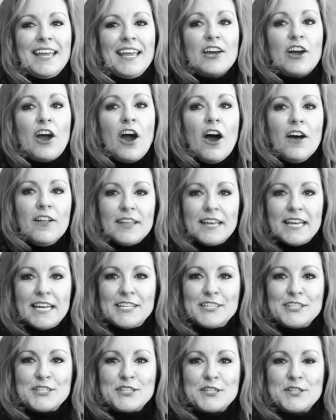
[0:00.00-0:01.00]
In
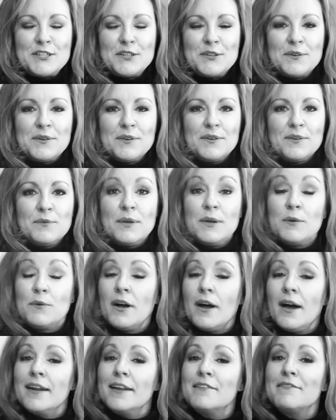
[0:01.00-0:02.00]
college, we
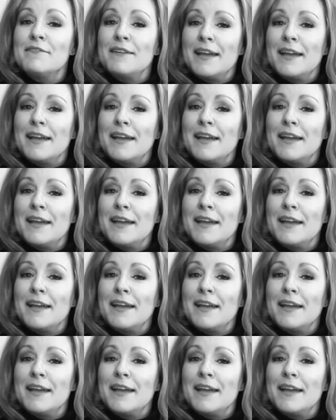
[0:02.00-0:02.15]
were on a